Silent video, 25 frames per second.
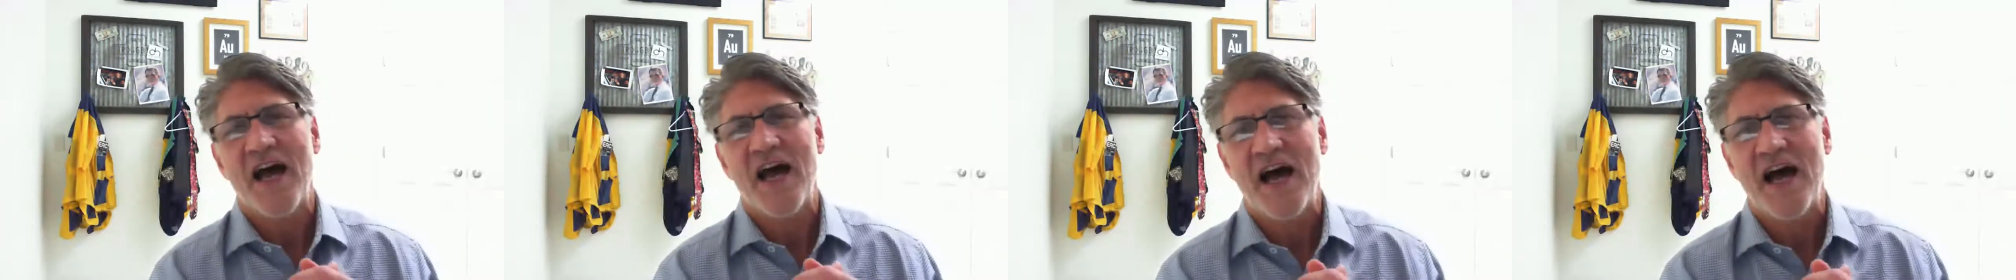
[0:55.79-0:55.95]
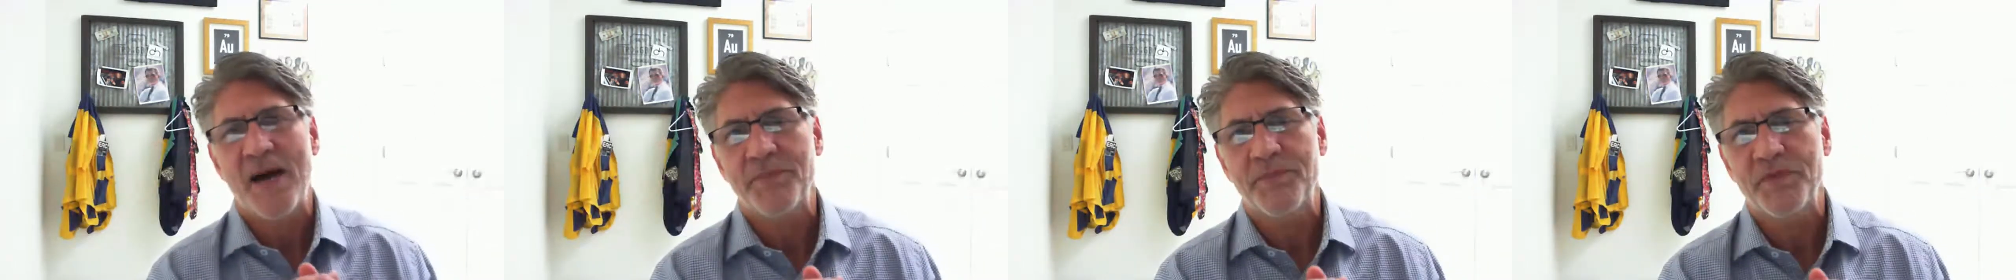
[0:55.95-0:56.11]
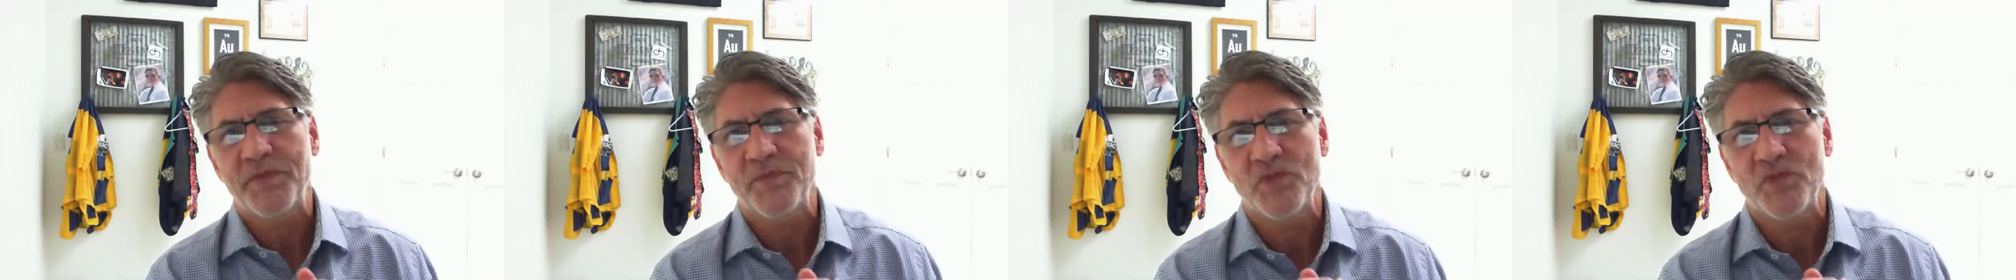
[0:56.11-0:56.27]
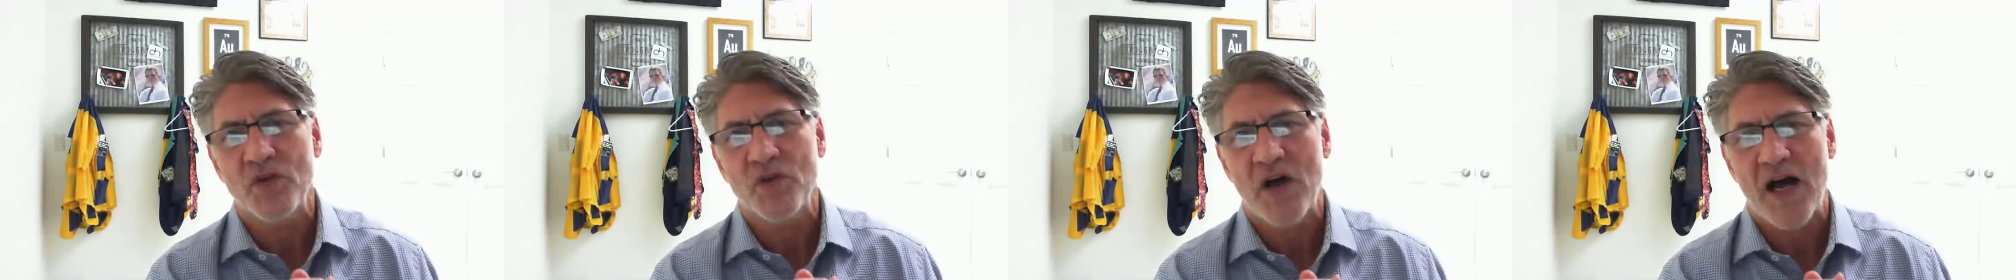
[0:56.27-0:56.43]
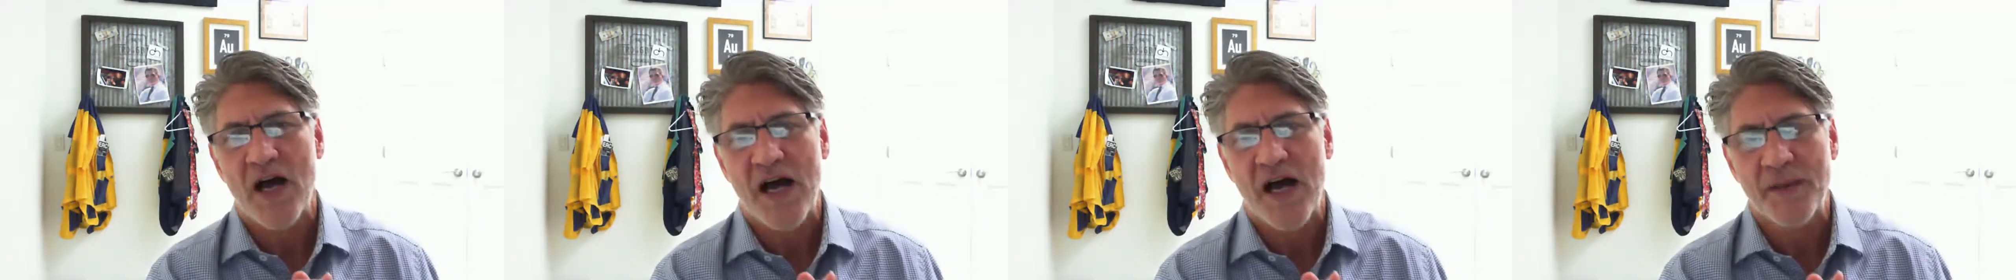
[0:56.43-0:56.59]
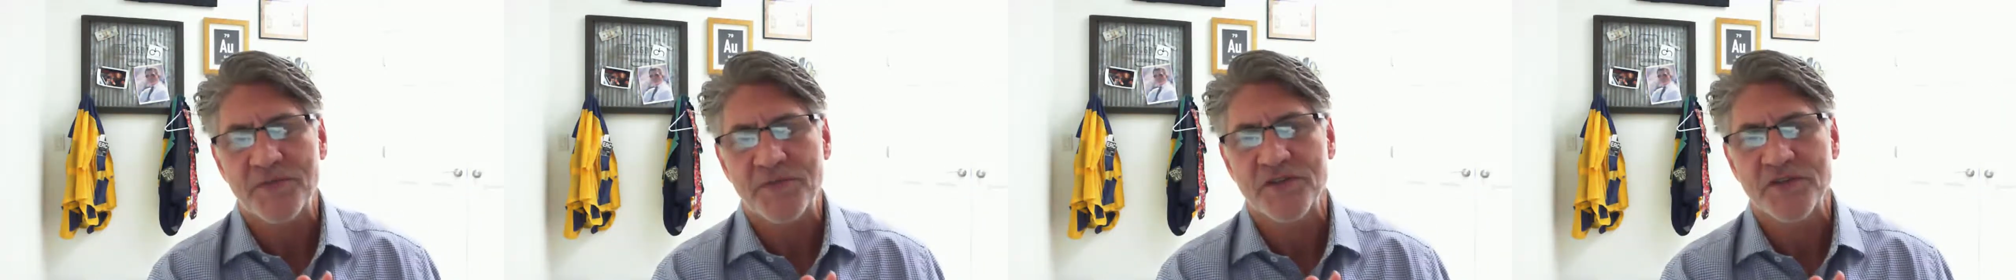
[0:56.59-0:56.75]
optimal
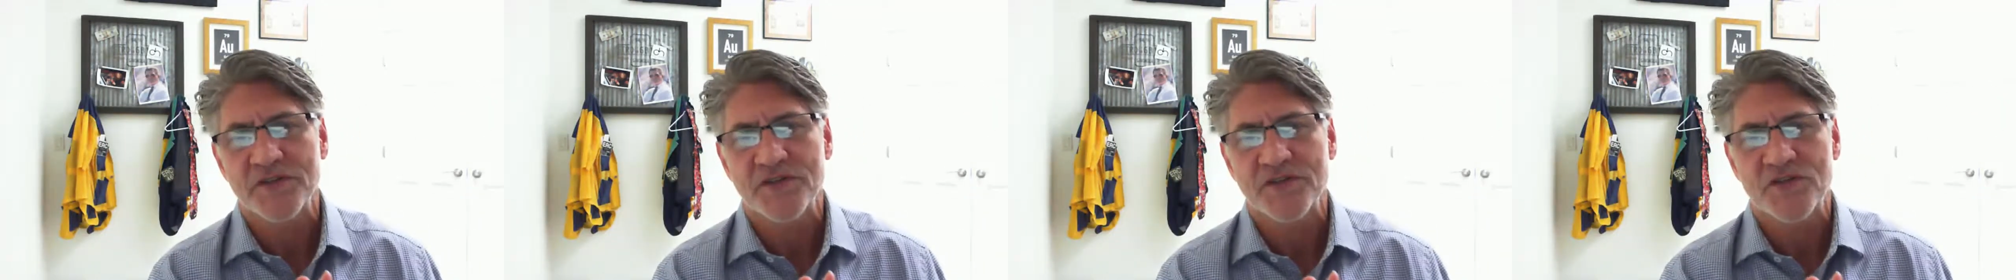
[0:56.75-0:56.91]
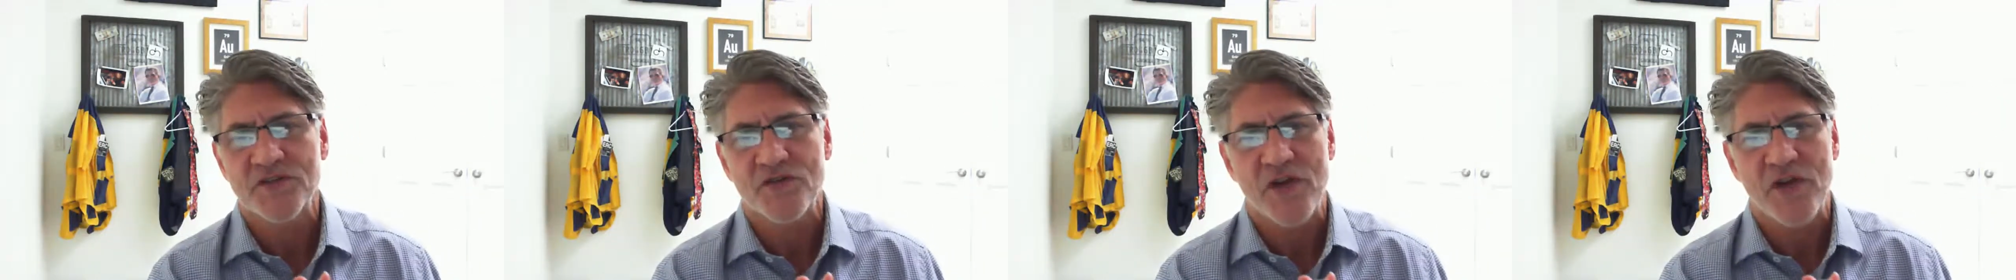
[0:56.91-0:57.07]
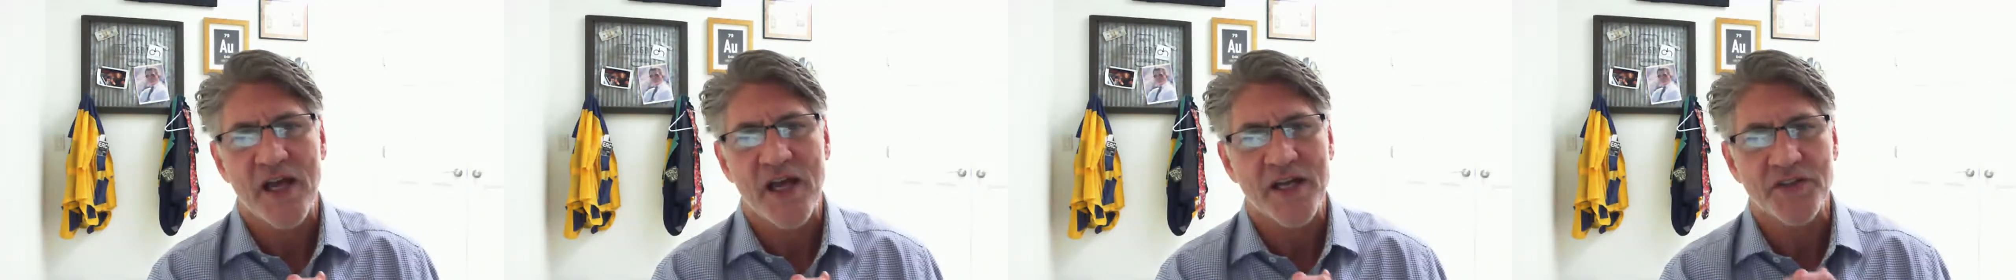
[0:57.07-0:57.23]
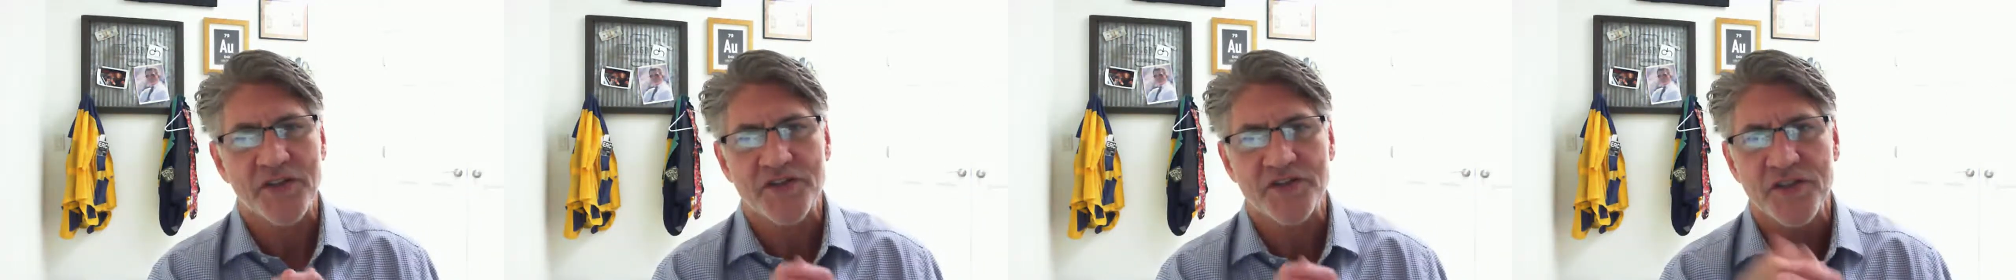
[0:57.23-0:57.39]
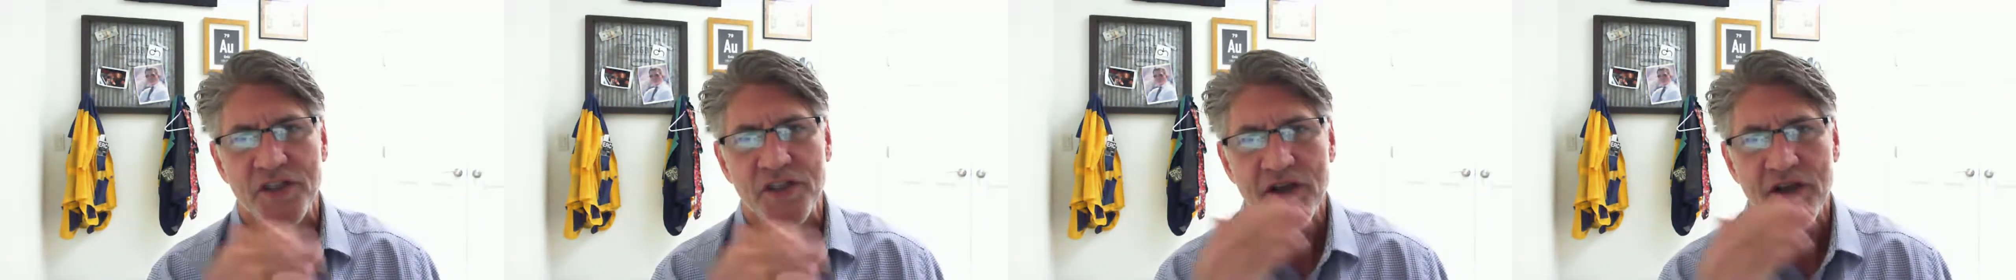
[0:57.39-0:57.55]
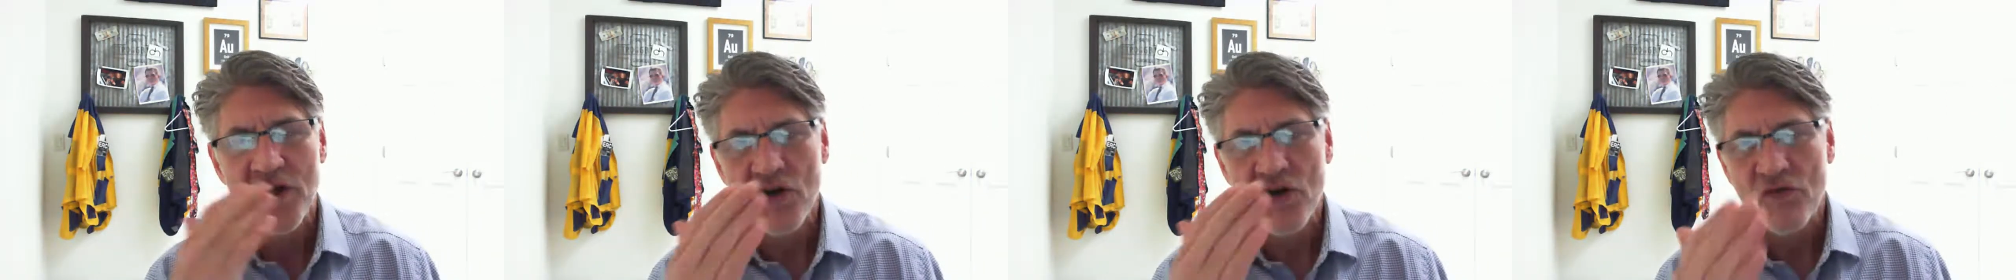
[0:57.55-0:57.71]
option
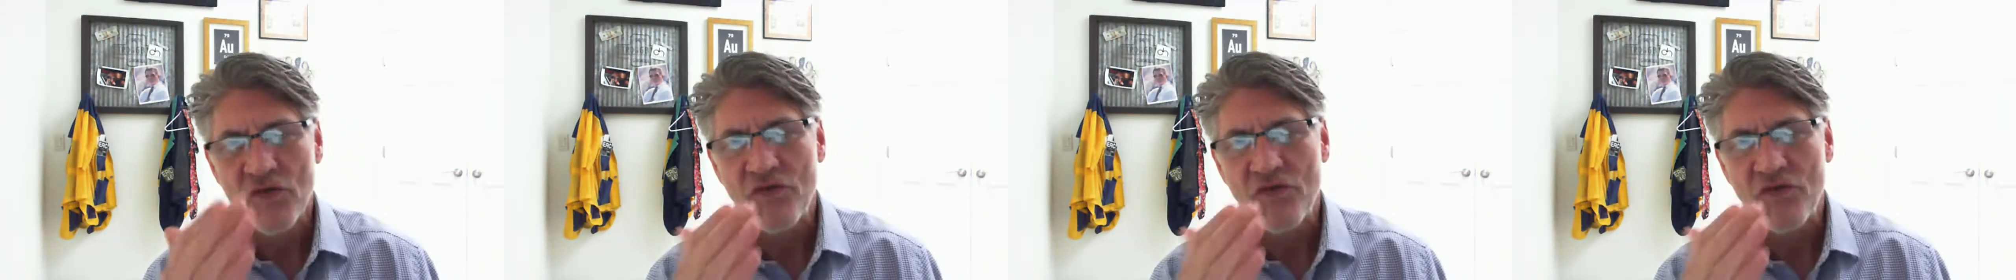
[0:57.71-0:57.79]
strategy